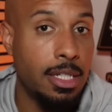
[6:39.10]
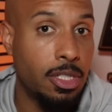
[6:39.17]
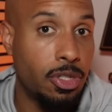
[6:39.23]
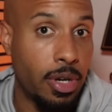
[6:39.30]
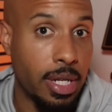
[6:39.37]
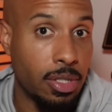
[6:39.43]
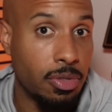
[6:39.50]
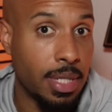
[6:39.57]

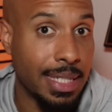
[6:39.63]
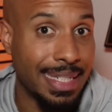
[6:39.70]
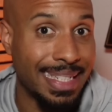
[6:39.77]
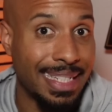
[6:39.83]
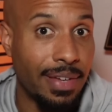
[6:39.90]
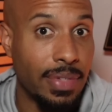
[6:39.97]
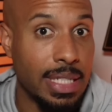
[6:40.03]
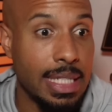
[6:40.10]
starting in
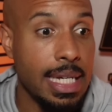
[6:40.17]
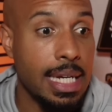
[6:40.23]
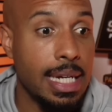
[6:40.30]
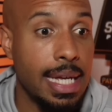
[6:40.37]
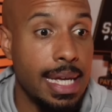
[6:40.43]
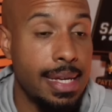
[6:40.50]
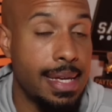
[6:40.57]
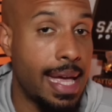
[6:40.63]

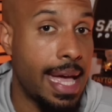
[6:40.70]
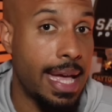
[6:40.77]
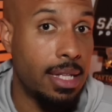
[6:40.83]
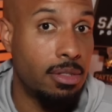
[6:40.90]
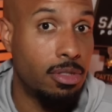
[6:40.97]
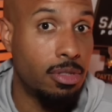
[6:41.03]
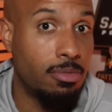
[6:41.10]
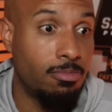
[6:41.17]
2017.
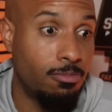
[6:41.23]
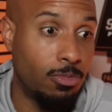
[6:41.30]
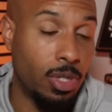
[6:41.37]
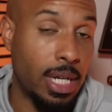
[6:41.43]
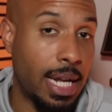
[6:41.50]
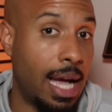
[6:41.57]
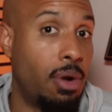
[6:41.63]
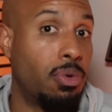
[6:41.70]
And
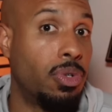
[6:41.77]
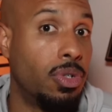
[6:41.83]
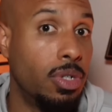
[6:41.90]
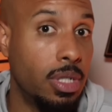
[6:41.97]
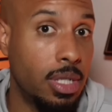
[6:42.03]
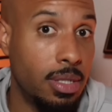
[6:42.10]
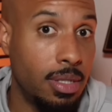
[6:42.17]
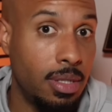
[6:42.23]
look at how
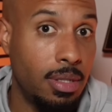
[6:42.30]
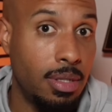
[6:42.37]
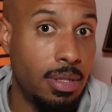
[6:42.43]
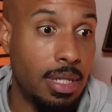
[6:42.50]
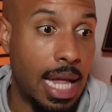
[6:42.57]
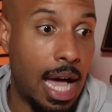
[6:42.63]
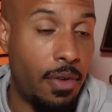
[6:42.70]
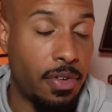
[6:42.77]
good
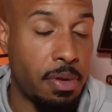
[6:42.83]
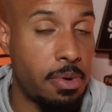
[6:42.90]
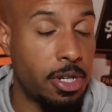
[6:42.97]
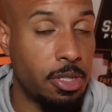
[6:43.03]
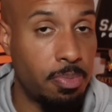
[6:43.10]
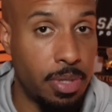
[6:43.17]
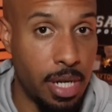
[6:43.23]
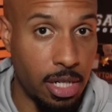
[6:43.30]
Alvin
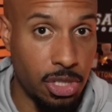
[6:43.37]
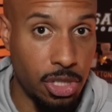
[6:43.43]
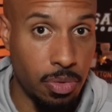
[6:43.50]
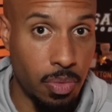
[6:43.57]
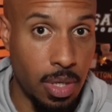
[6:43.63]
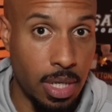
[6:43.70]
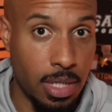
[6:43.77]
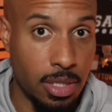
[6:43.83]
Kamara's
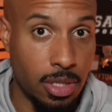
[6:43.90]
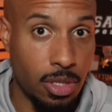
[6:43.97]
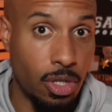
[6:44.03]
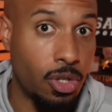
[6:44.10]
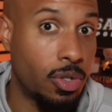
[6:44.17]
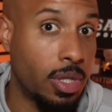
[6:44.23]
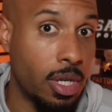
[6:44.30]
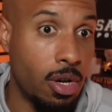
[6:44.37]
production was
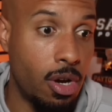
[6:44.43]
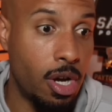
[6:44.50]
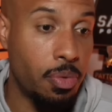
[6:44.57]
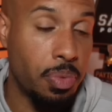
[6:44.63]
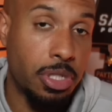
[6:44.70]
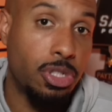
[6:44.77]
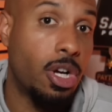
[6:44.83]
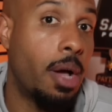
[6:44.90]
early on
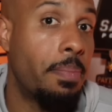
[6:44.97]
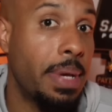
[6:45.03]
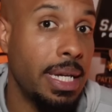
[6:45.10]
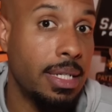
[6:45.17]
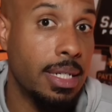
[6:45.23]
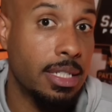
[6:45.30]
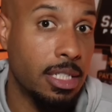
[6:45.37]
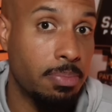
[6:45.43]
with Sean
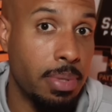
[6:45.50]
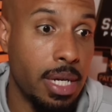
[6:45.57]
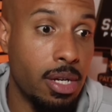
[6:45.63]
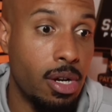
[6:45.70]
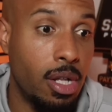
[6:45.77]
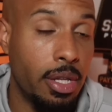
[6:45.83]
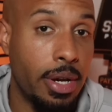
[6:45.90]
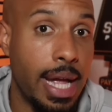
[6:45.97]
Payton as the play
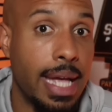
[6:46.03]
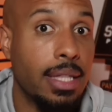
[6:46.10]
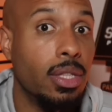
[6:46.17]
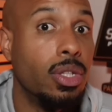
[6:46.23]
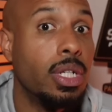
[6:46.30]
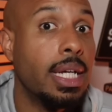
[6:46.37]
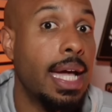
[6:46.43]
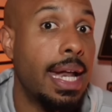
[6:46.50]
caller,
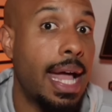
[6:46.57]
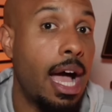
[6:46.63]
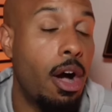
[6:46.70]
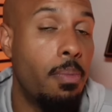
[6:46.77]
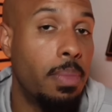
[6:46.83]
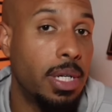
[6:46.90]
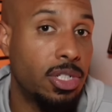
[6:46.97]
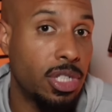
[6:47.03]
and look at
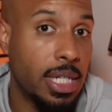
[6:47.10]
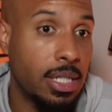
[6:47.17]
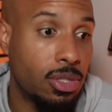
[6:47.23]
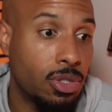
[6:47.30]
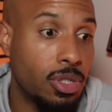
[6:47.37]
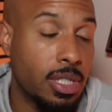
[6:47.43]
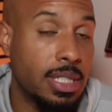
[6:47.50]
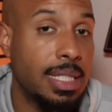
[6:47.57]
how much it
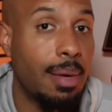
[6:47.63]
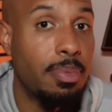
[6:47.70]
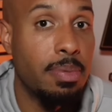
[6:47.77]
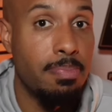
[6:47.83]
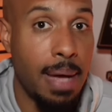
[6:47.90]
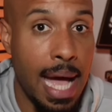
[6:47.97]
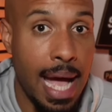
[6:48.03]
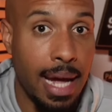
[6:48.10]
took steps
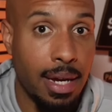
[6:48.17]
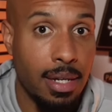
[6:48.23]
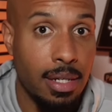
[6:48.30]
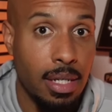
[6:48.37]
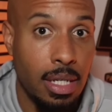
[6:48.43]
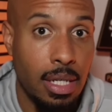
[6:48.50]
back